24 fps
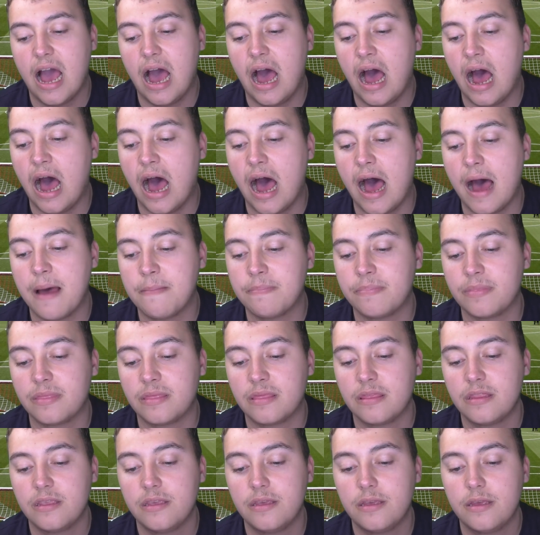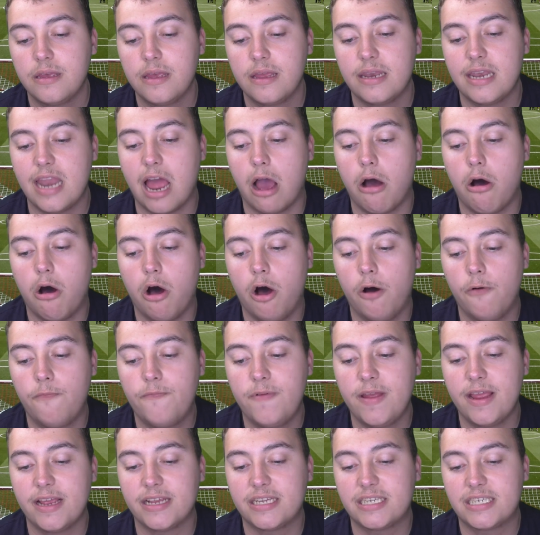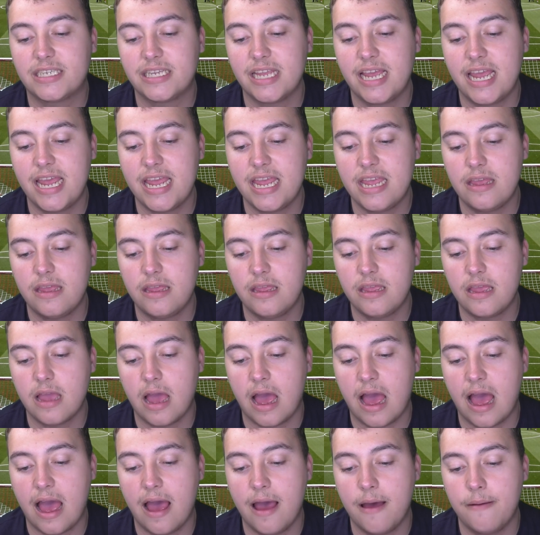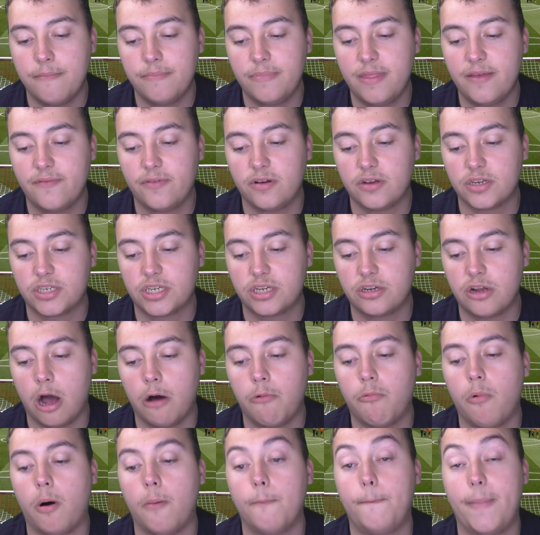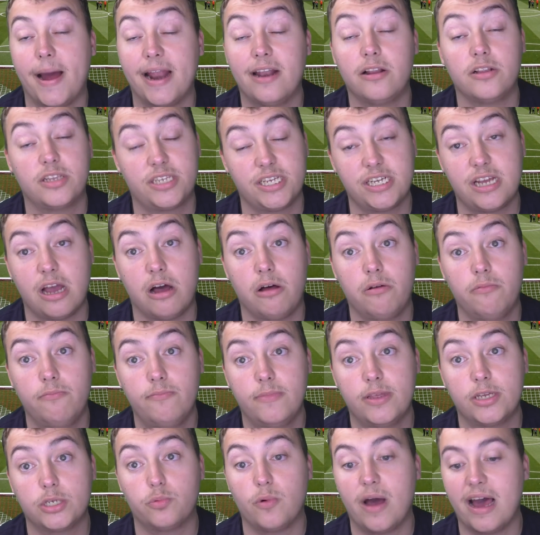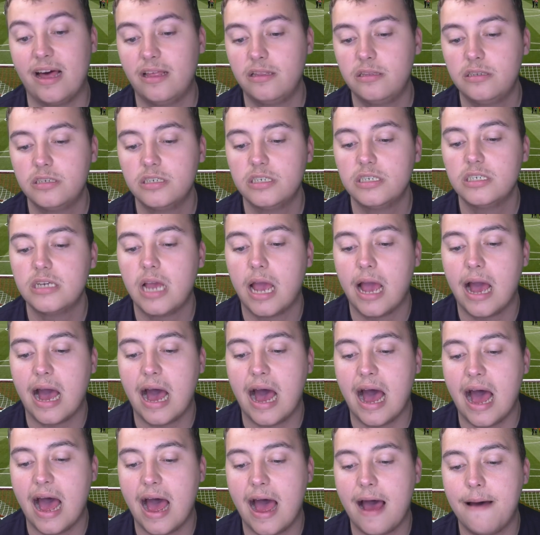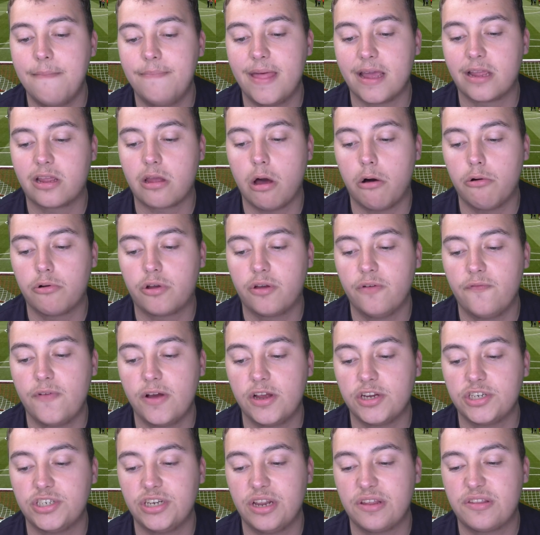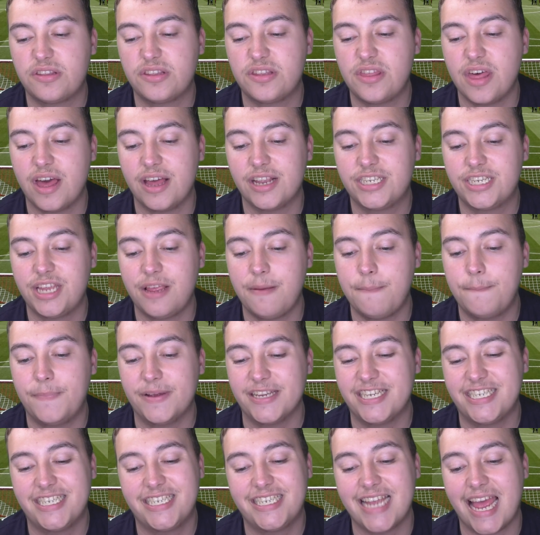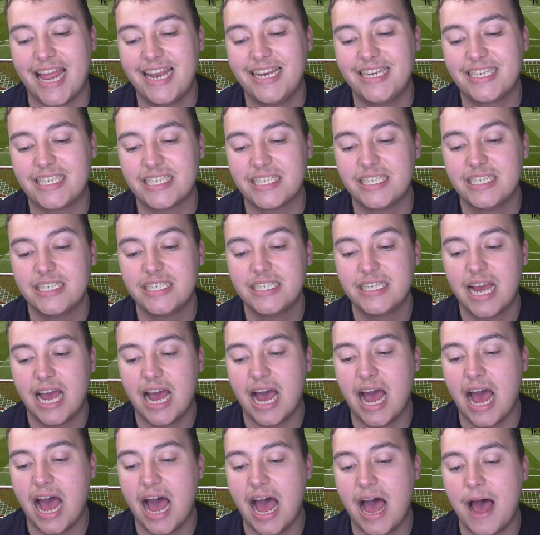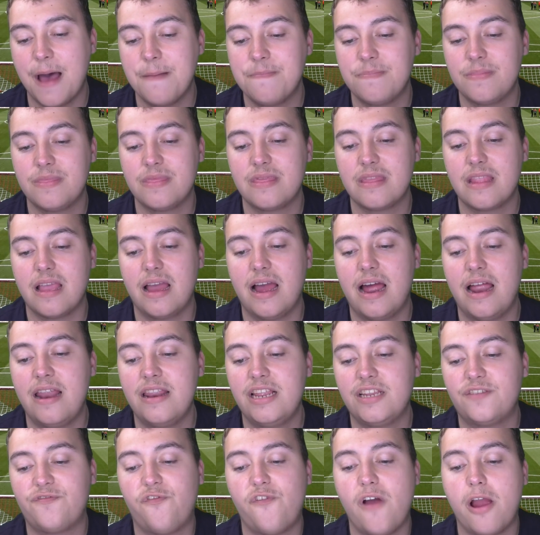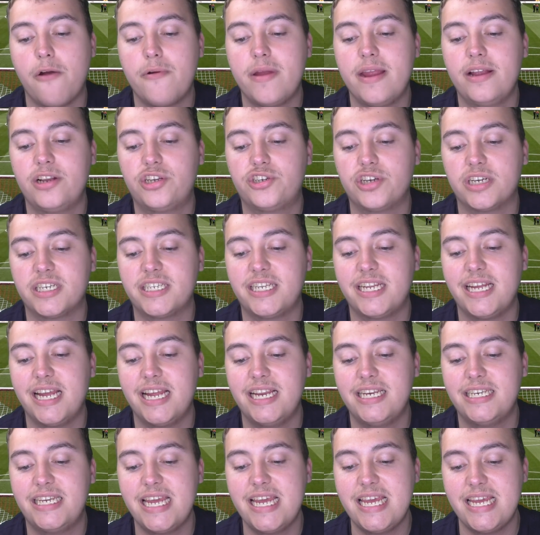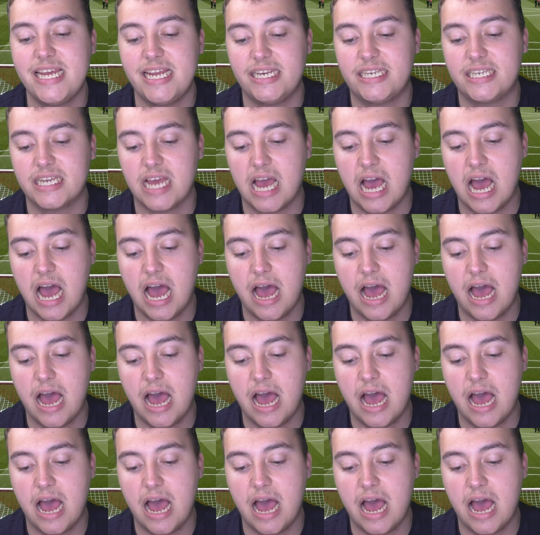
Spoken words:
Now, obviously, they've also got 1 penalty goal as well. Their goal conversion is 13%. And it's very interesting indeed.